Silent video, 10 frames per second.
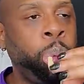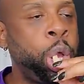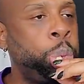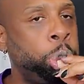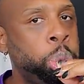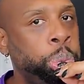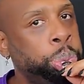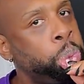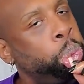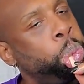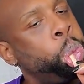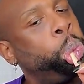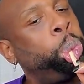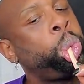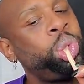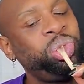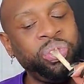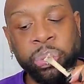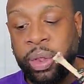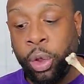mm, mm,
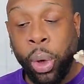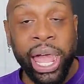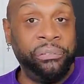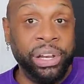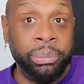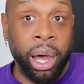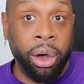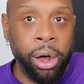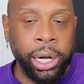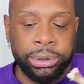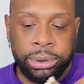the way I feel in my heart,